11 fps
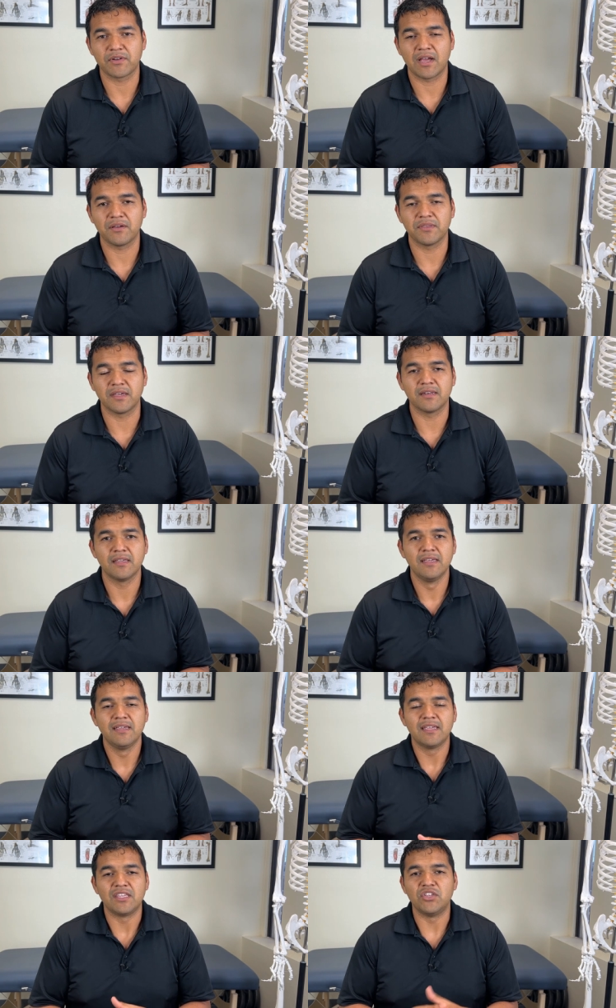every now and then.
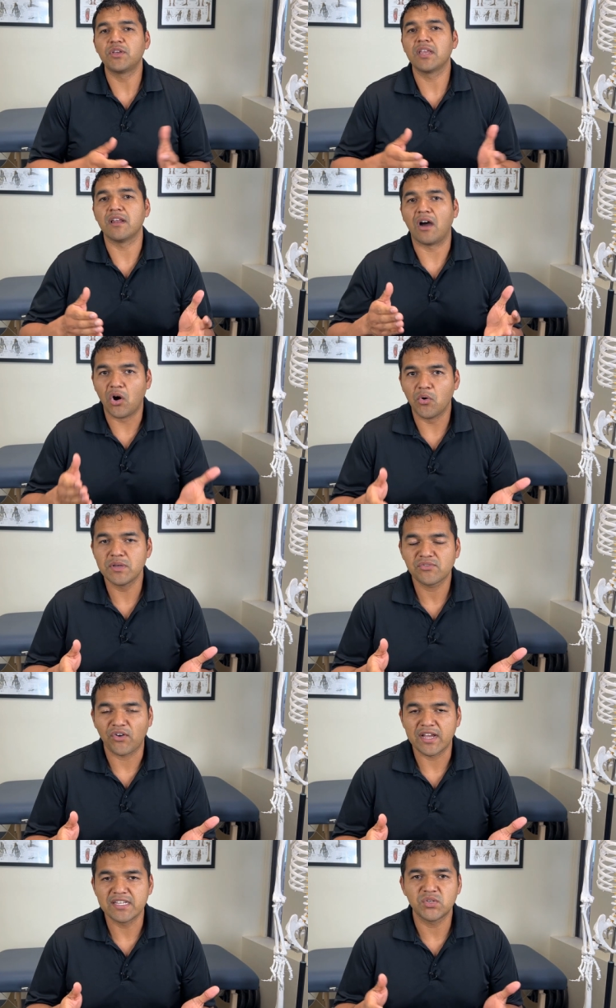You can
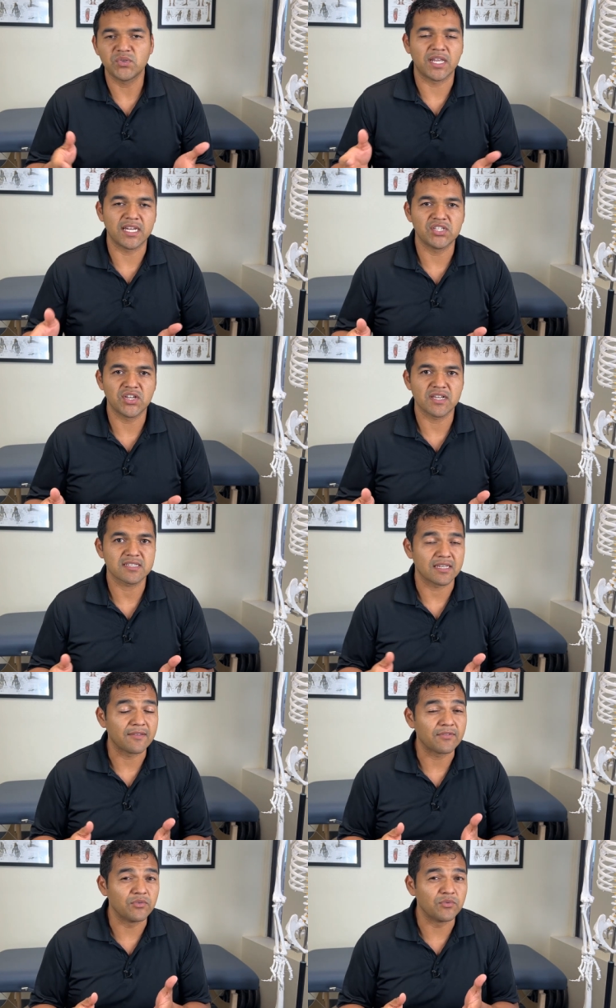always fine-tune and
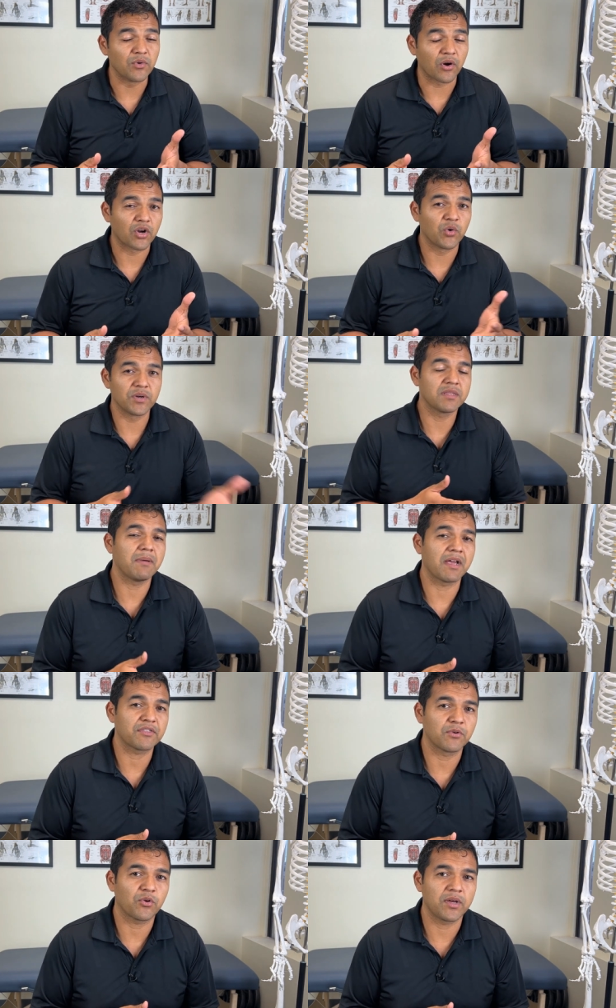adjust. If you are going to the
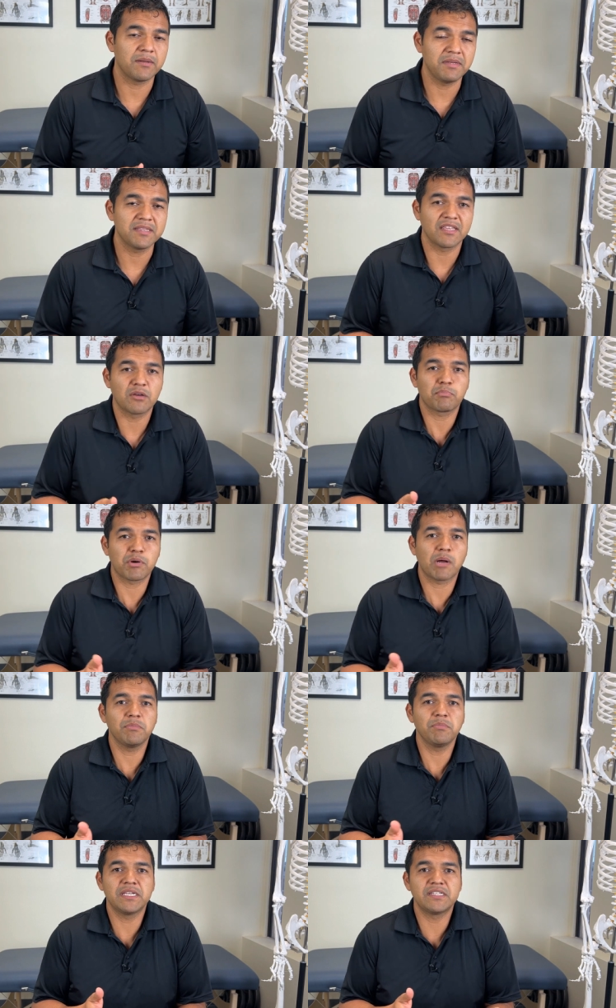bathroom quite a bit, then you're
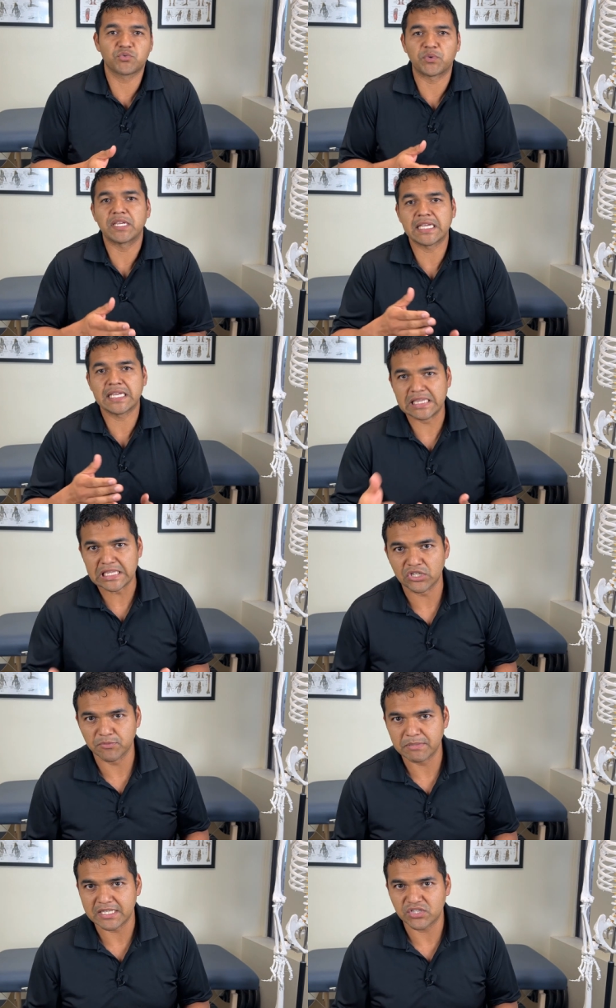probably drinking a
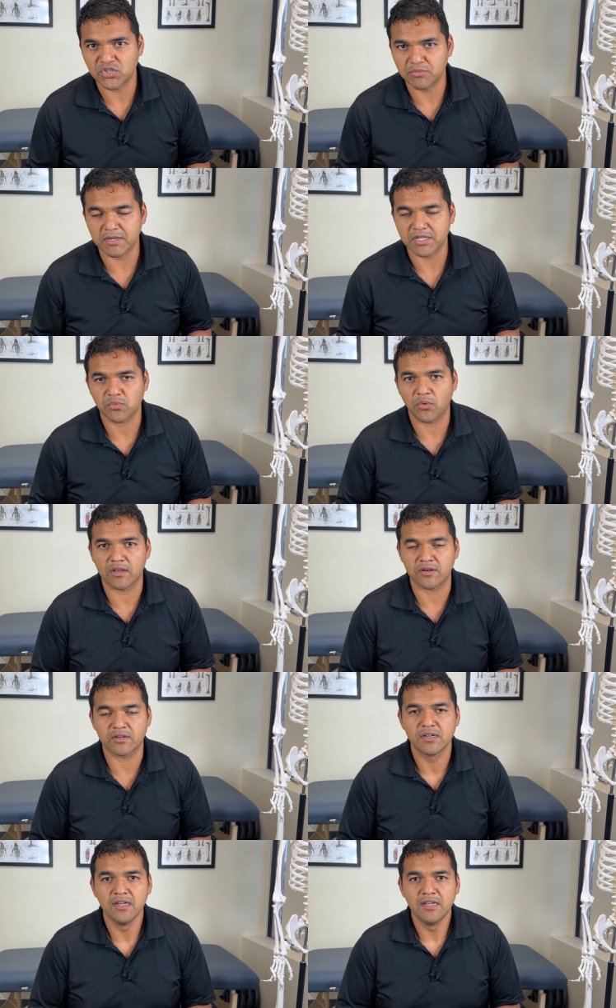little bit too much
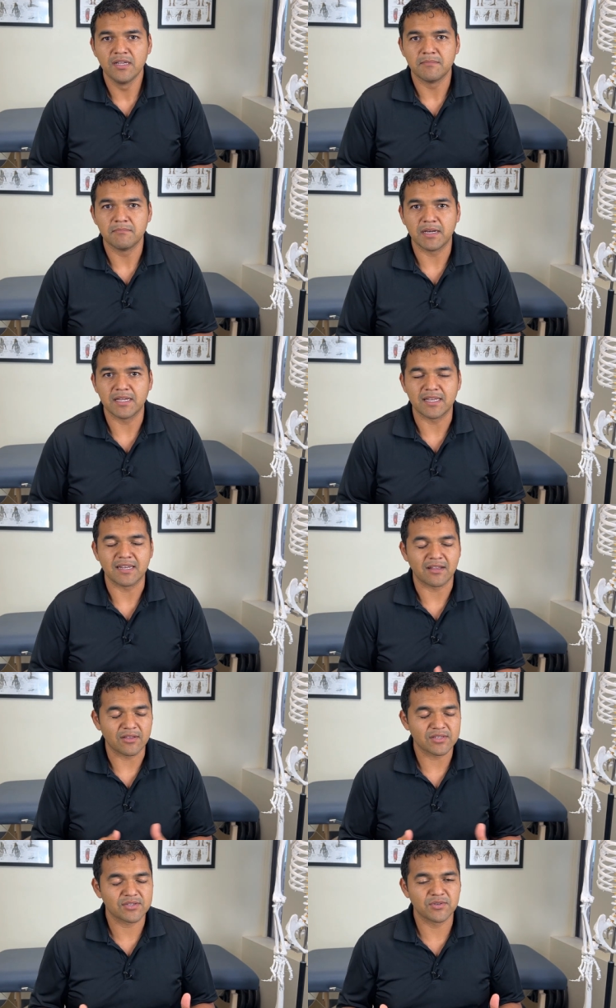water. But it
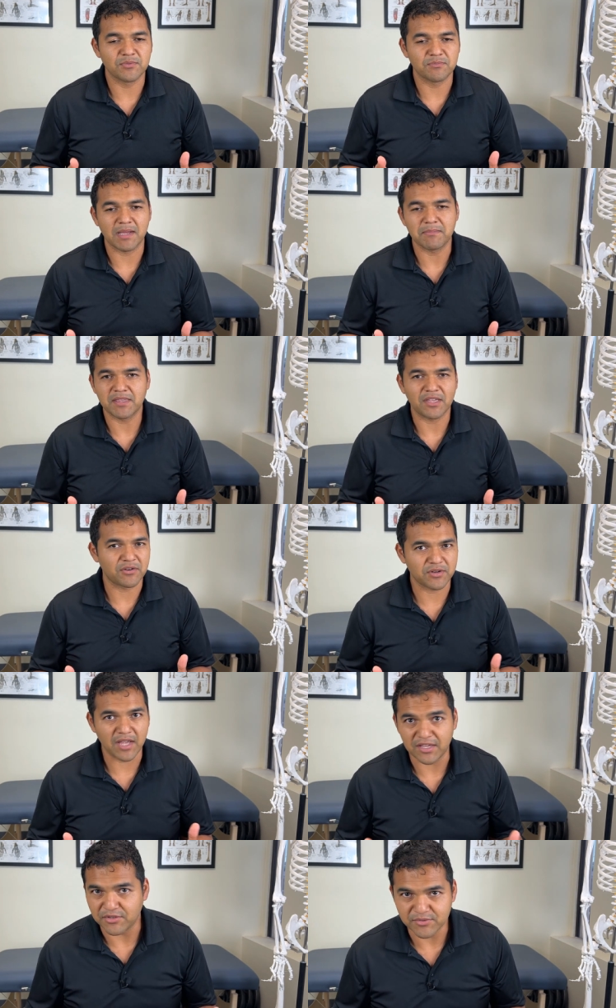also might be that you're
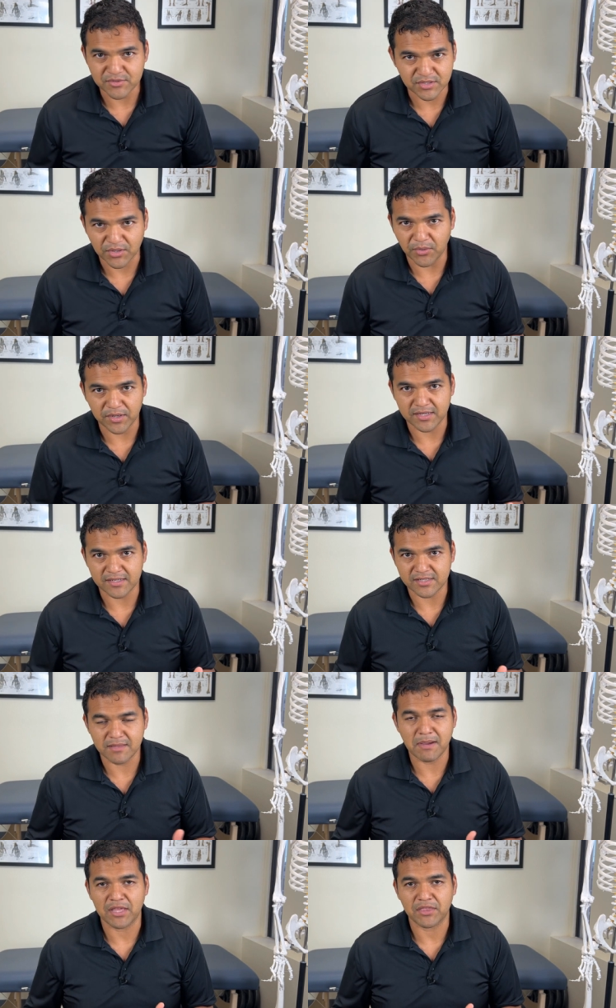not used to going
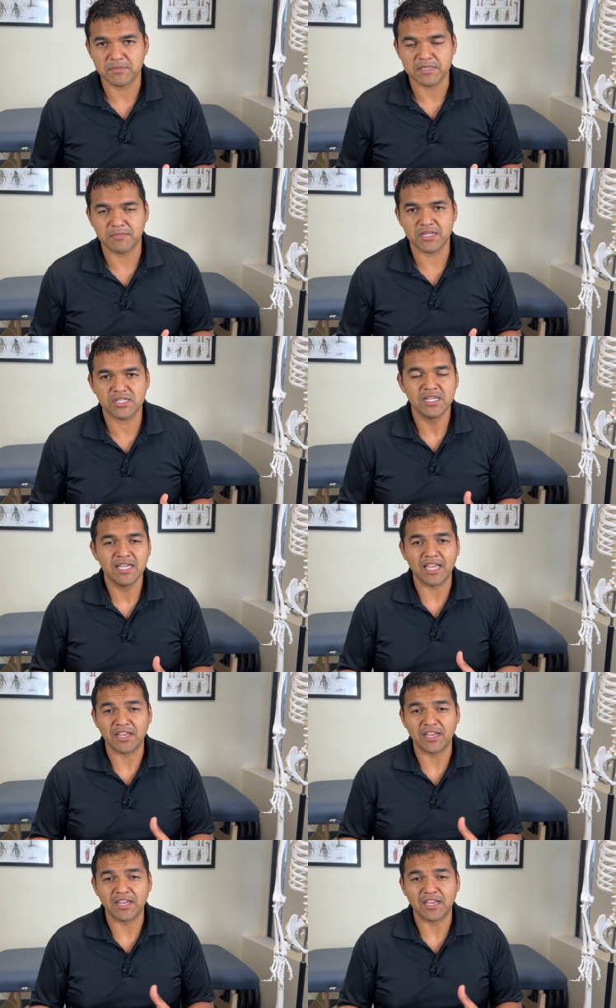to the bathroom as much,